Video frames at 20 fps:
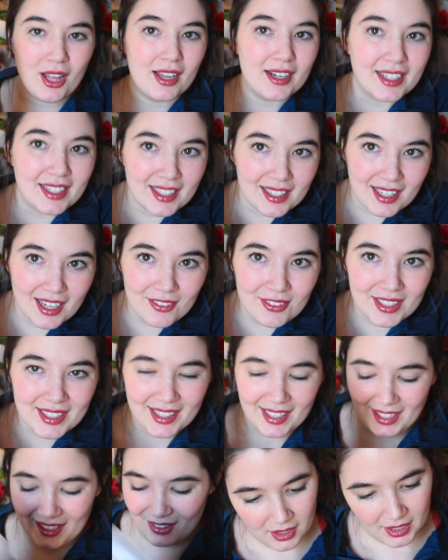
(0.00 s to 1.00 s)
on it and
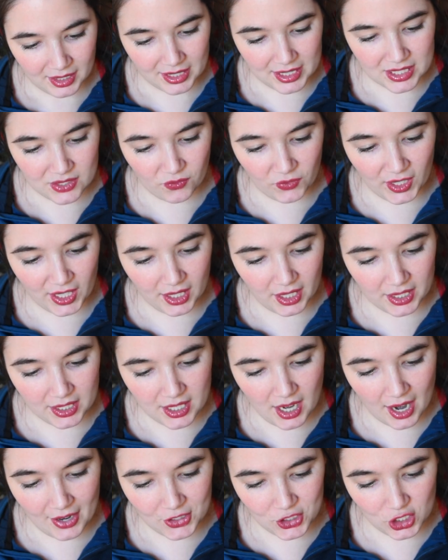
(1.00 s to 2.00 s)
everything. It is
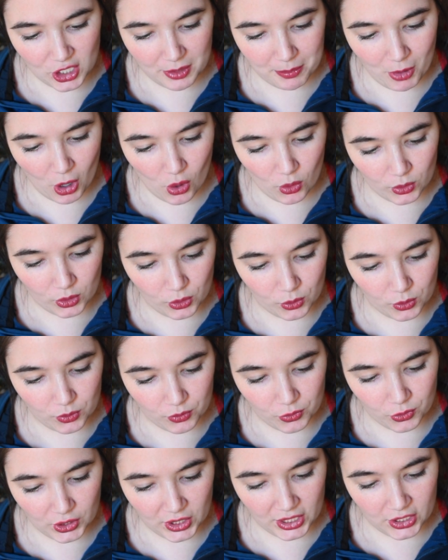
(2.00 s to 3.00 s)
vegan, non-G M O,
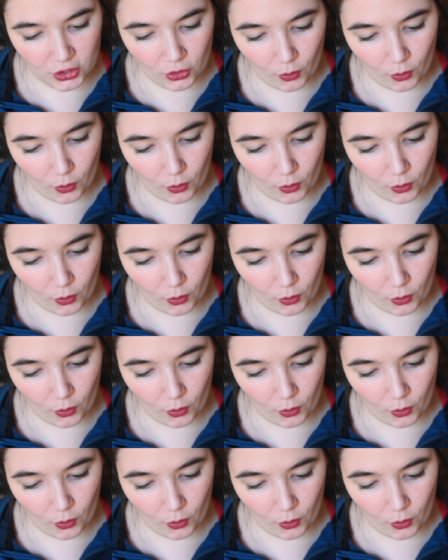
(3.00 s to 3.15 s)
gluten-free,